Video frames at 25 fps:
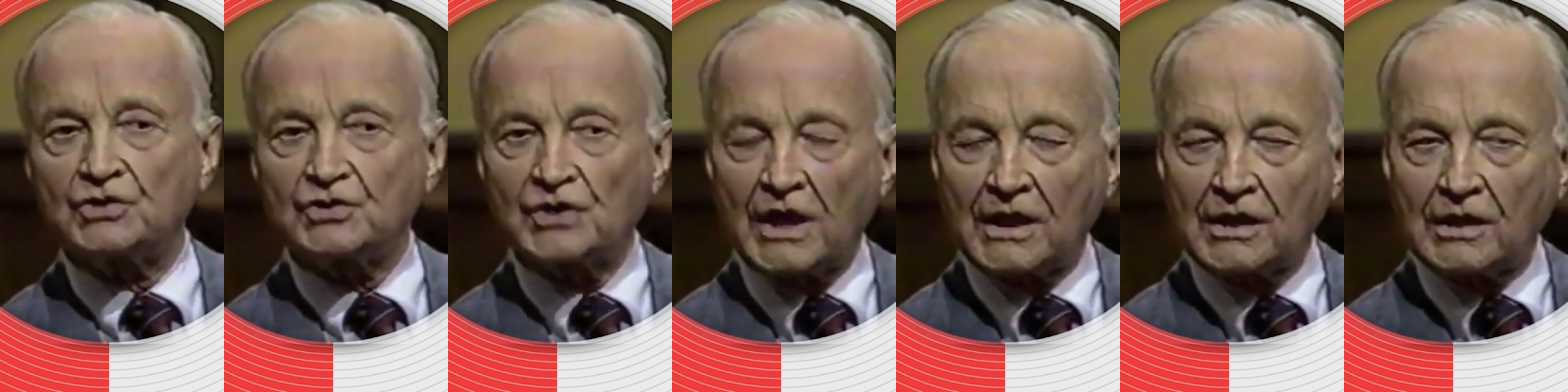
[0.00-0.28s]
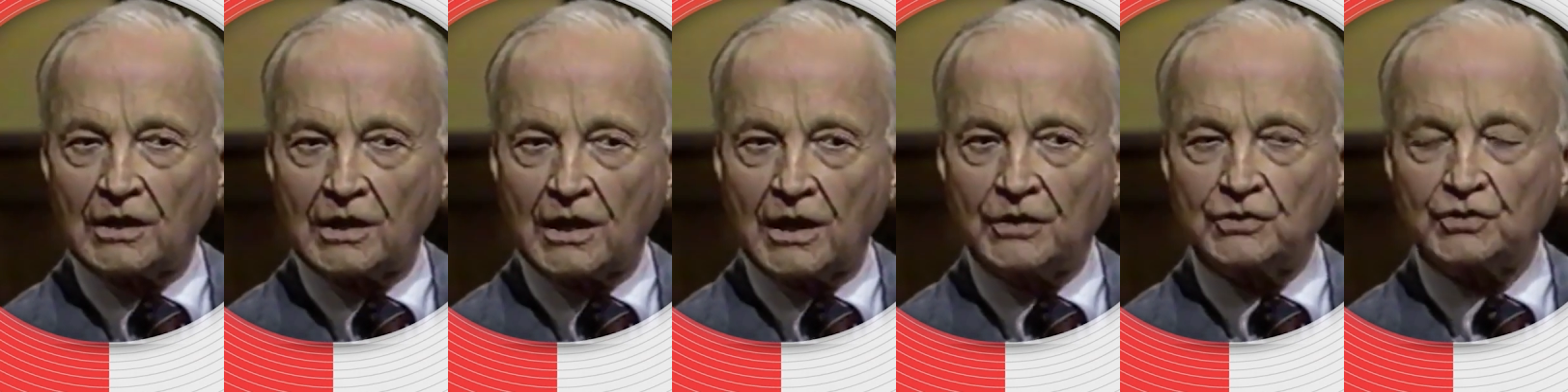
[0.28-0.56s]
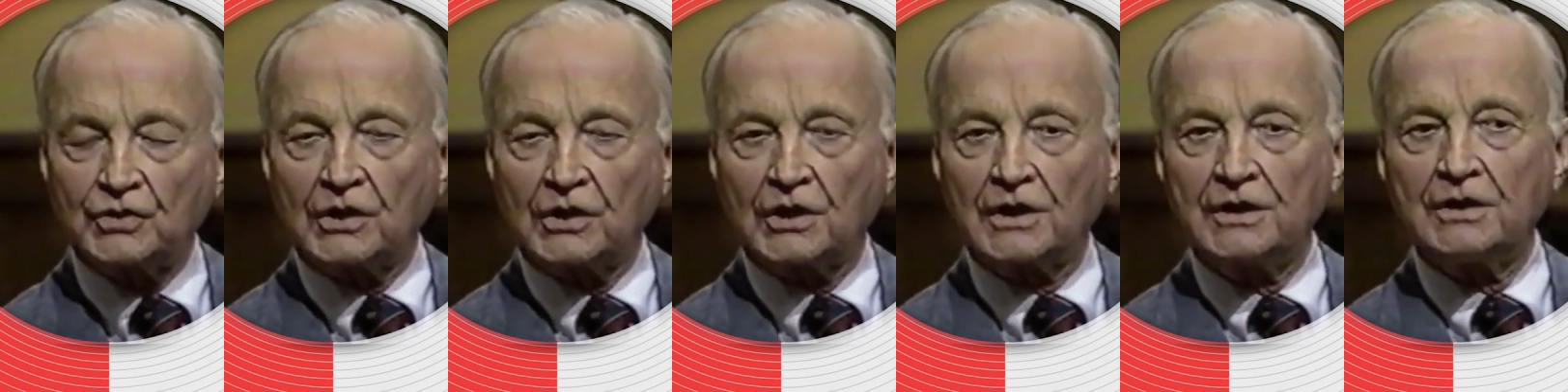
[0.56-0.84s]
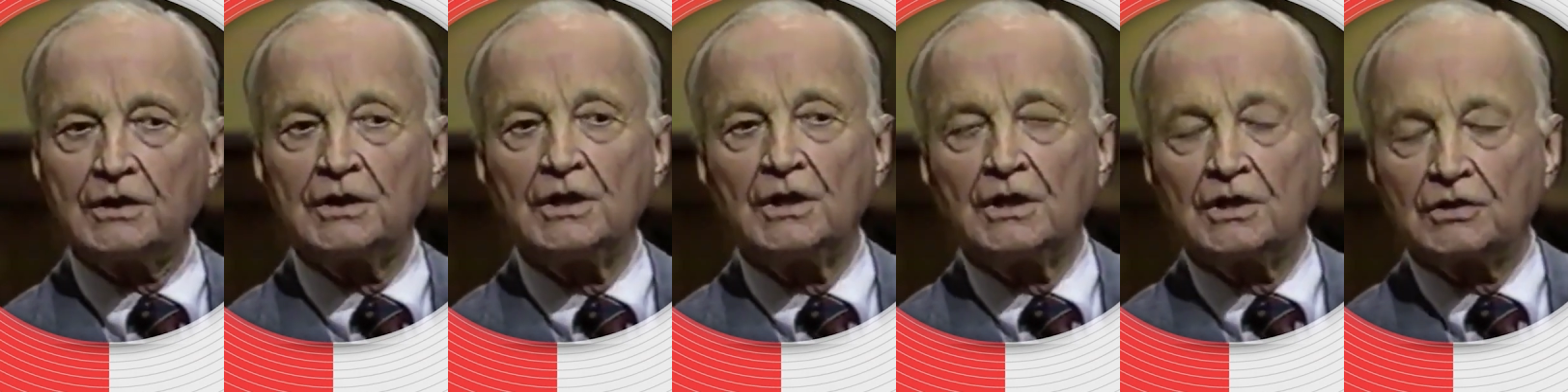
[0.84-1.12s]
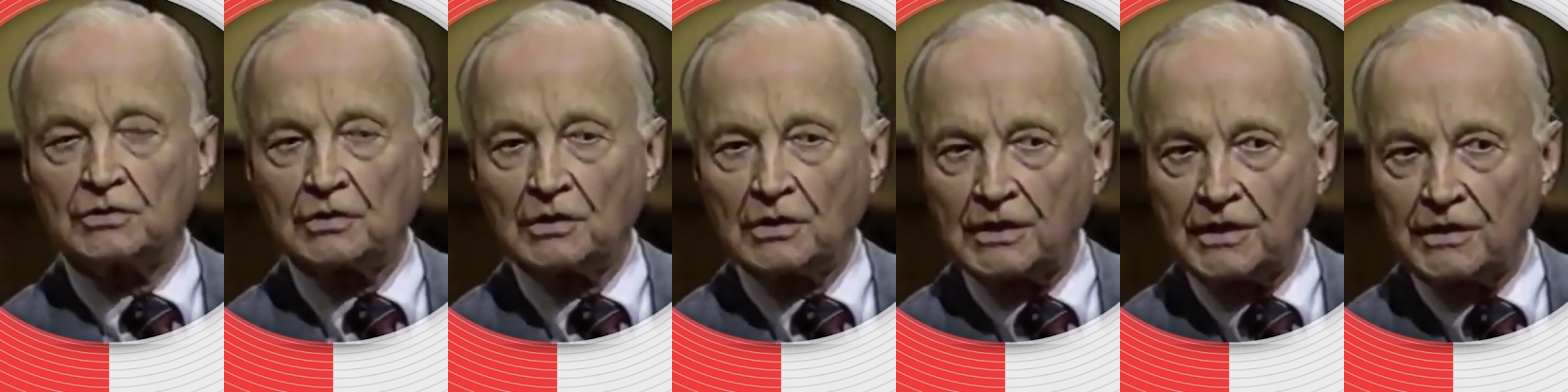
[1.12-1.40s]
psychologically
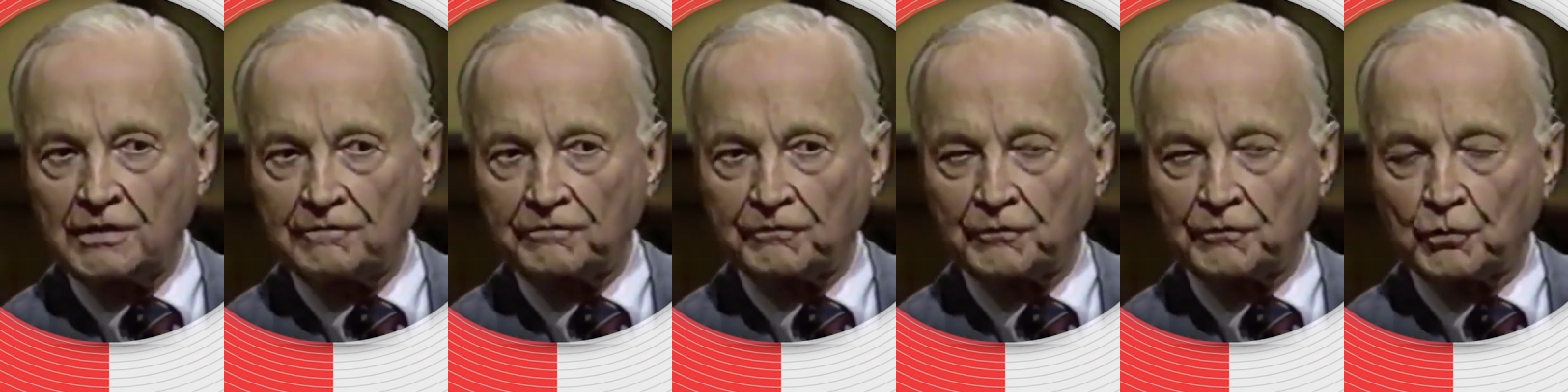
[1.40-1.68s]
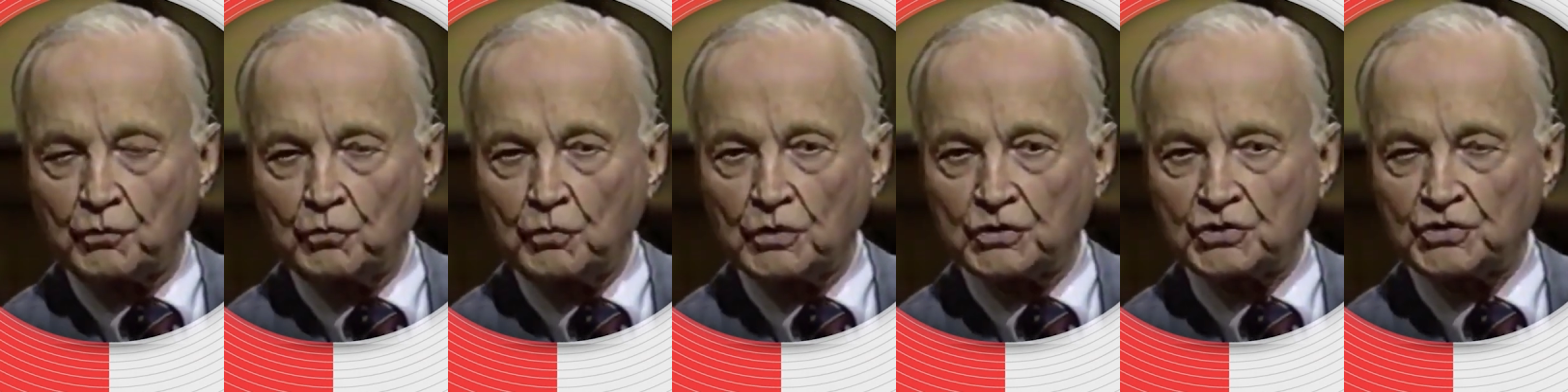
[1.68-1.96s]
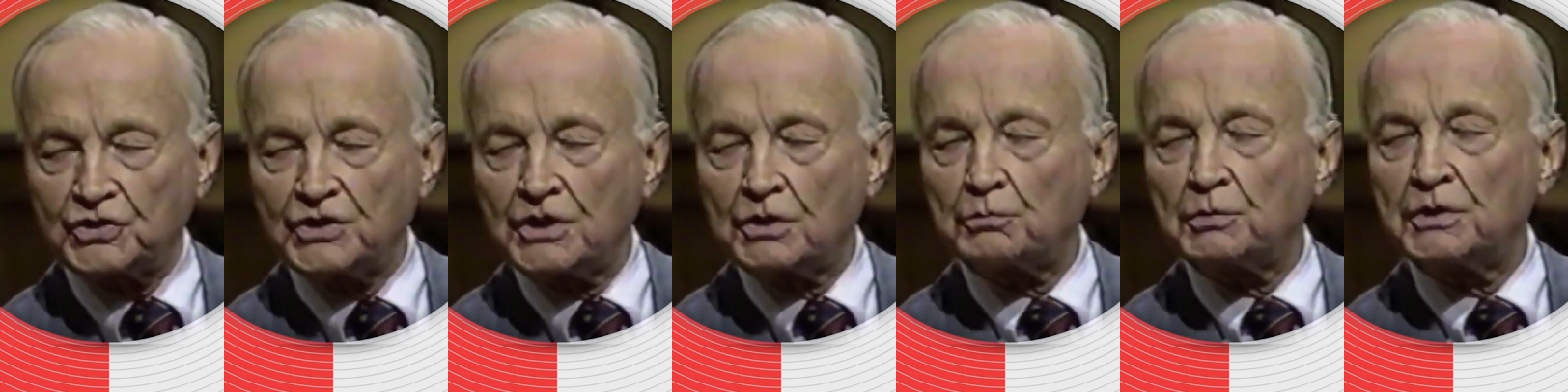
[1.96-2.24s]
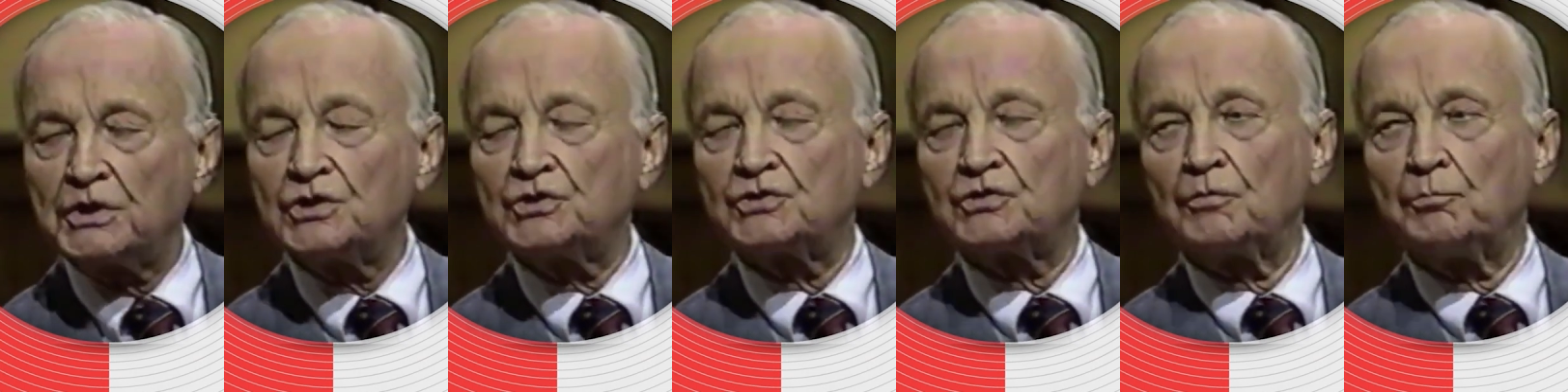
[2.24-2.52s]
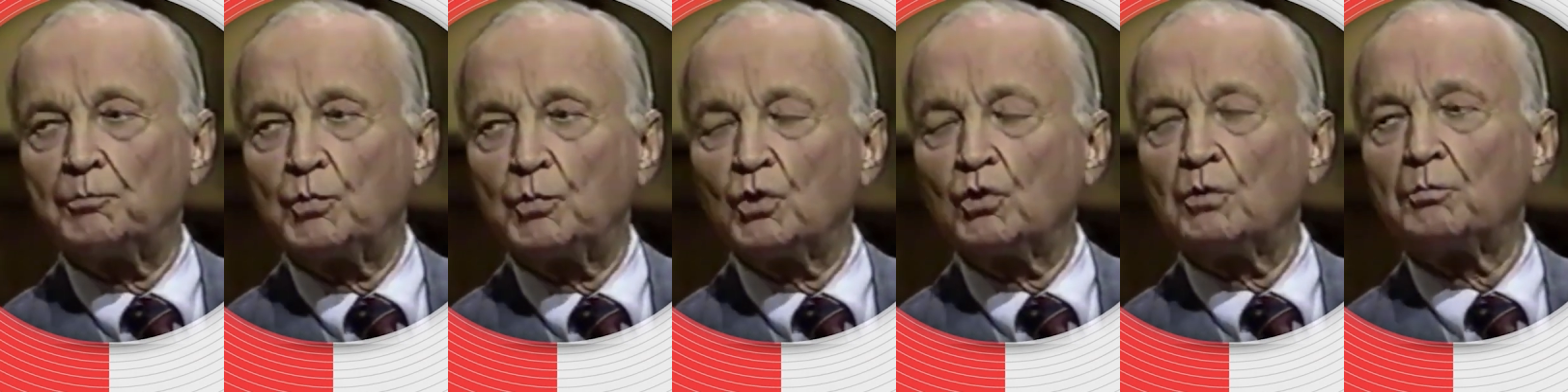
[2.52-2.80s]
to live through a series of
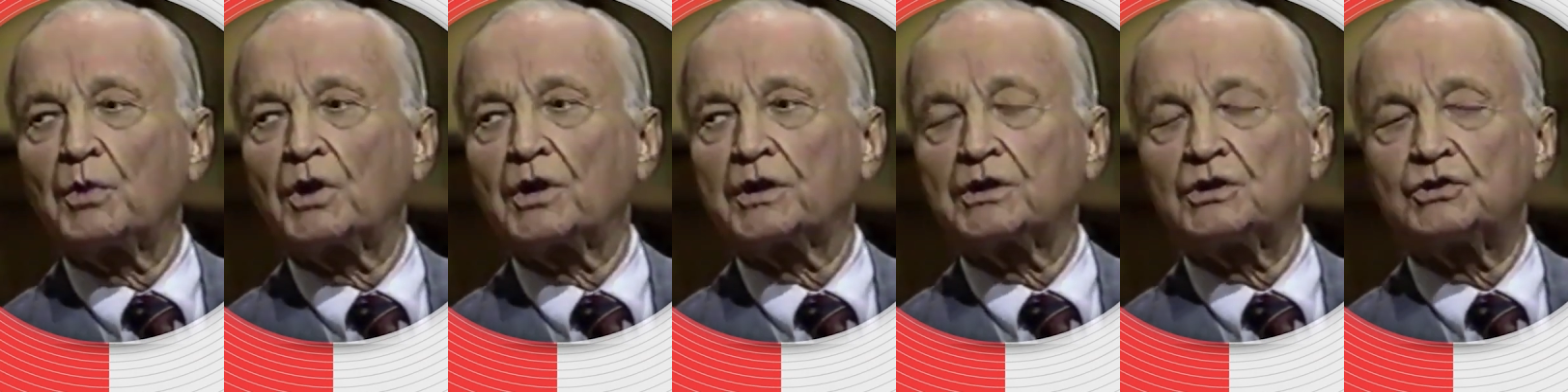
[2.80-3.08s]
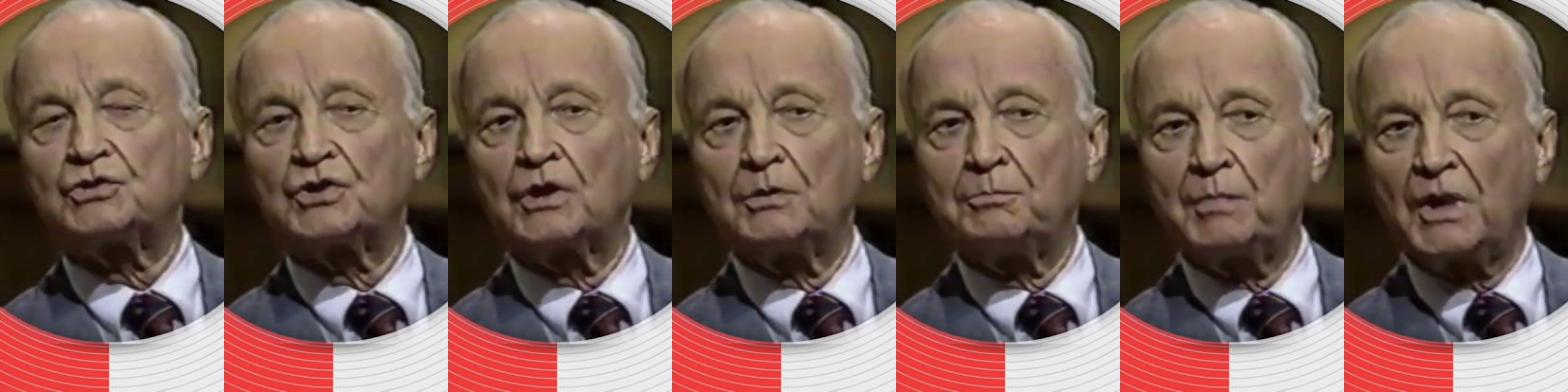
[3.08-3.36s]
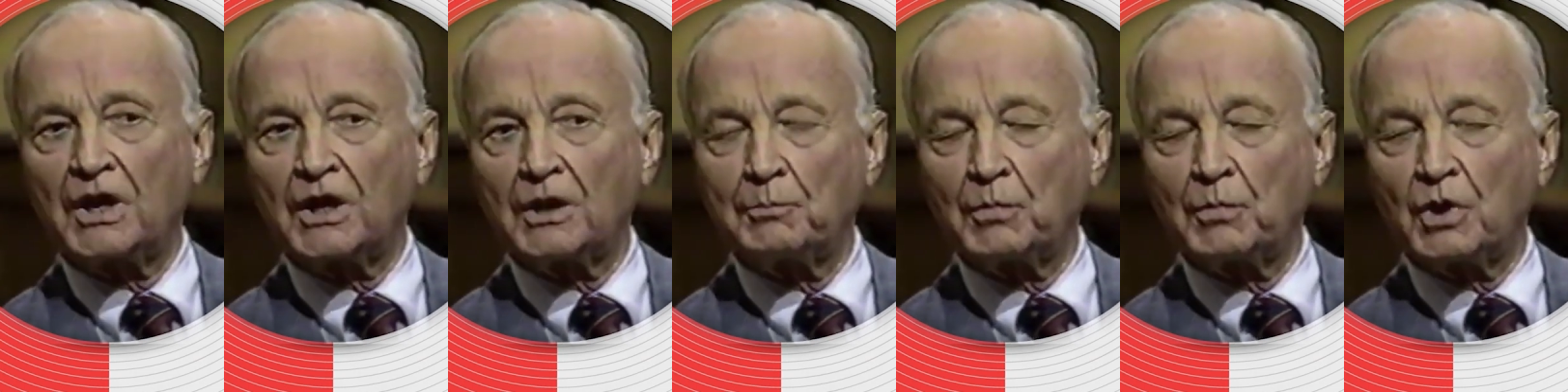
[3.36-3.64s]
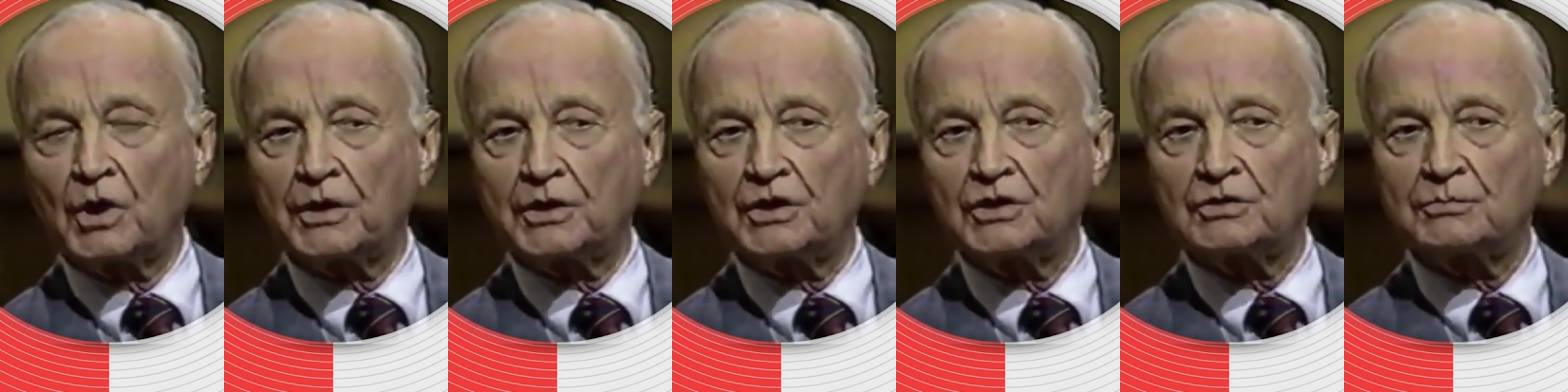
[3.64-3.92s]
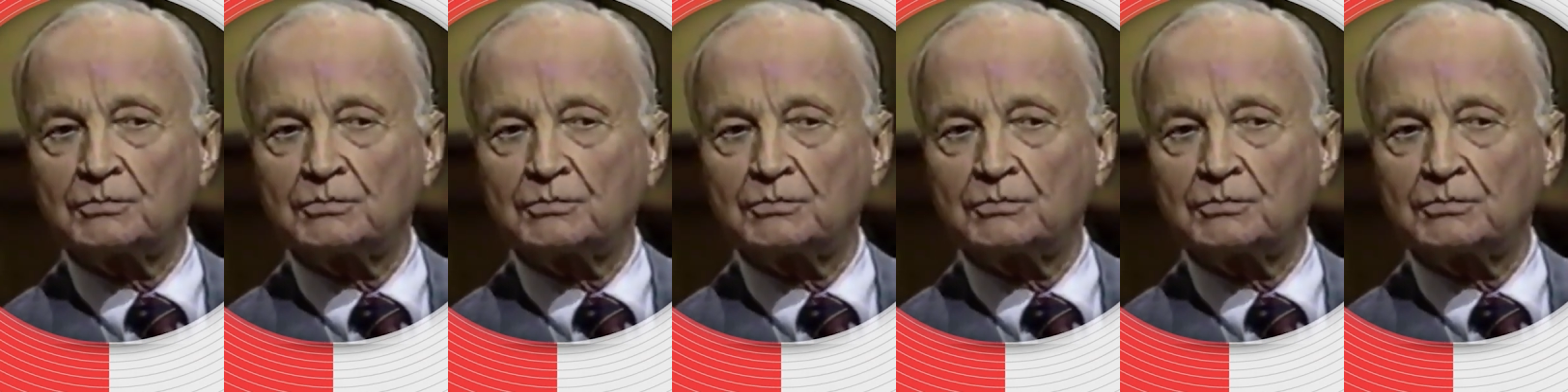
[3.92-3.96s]
bull markets and bear markets,